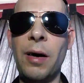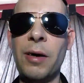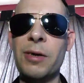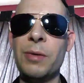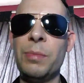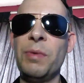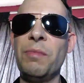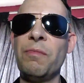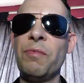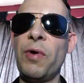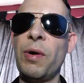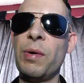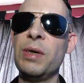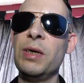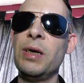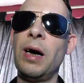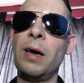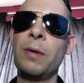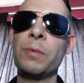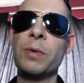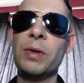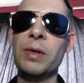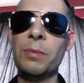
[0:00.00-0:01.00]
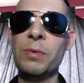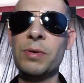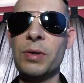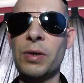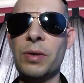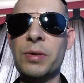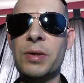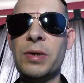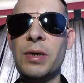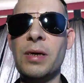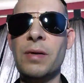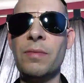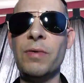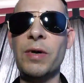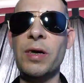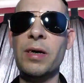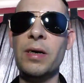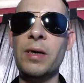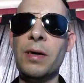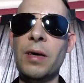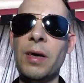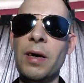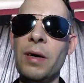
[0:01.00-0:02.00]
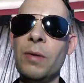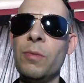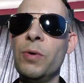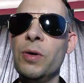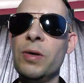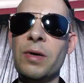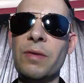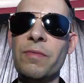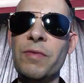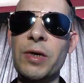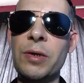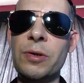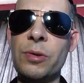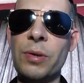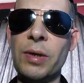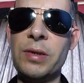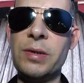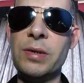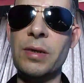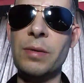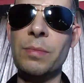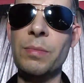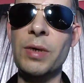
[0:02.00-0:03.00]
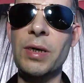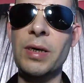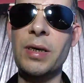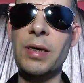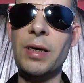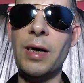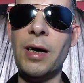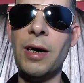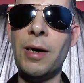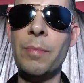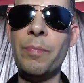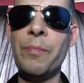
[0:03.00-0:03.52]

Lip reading: I'd have been very young when it was on TV. It wouldn't have interested me.